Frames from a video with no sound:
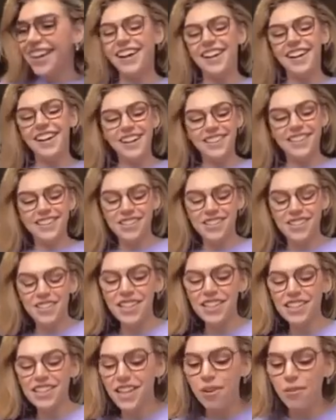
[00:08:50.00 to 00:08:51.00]
So
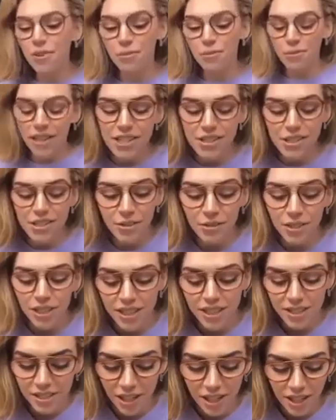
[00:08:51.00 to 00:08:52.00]
that's how Replace You really
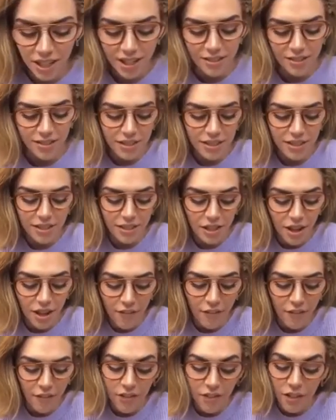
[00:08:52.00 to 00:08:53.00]
started. It was just off
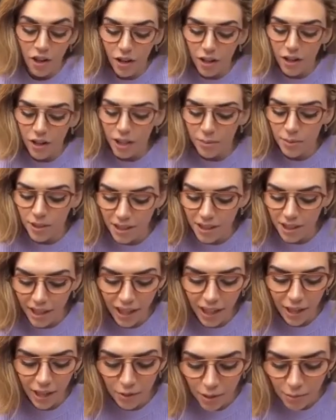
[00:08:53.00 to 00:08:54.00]
of an argument that I
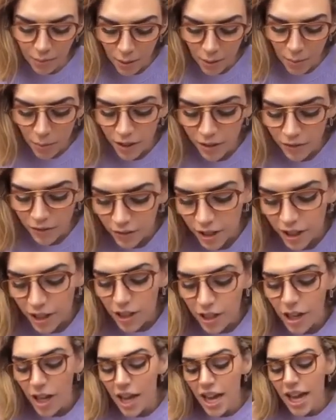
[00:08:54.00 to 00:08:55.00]
had with my boyfriend.
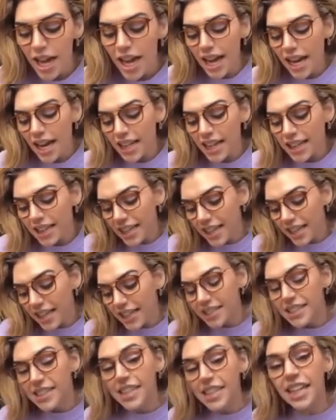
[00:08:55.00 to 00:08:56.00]
And then
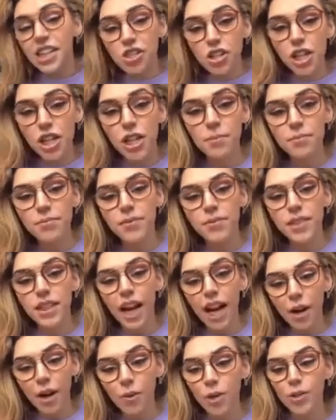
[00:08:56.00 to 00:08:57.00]
Teach 'Em, I
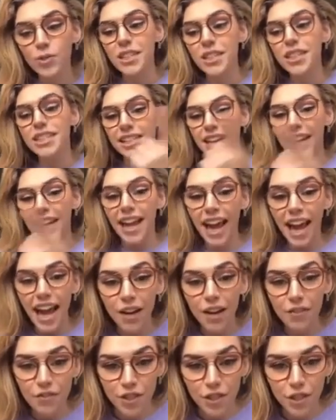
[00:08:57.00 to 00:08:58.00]
wrote the date
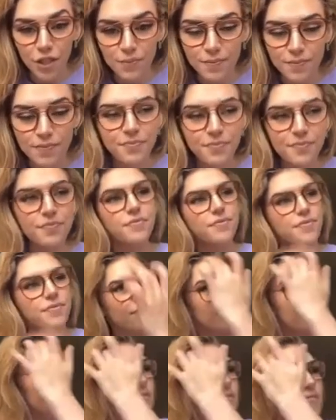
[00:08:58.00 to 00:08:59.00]
after.
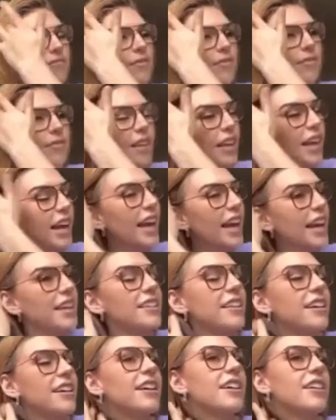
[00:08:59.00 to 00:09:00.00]
And
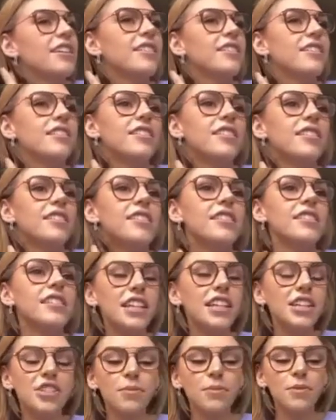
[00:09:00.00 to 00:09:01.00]

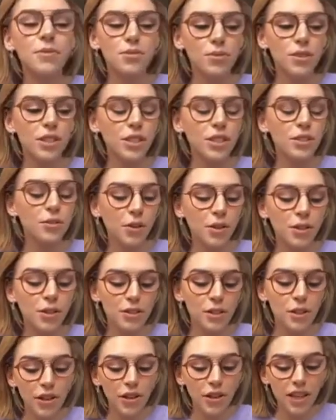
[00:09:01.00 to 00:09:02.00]
Teach 'Em was really cool. And
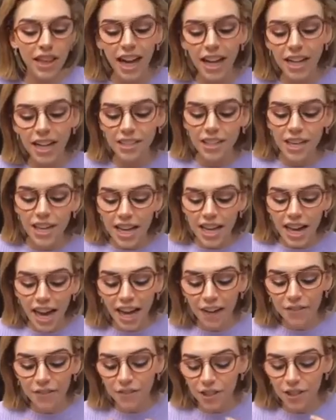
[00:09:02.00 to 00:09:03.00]
so that,
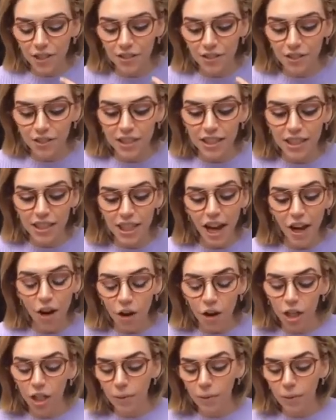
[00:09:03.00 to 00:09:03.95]
after that argument,